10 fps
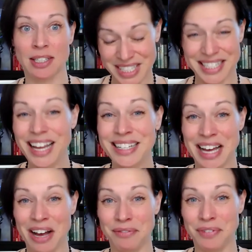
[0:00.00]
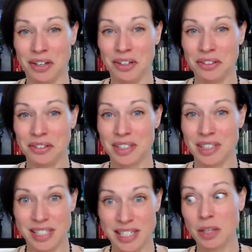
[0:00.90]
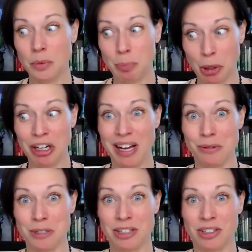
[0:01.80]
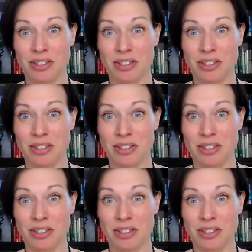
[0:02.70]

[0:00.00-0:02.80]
The second downfall is dealing with burnout.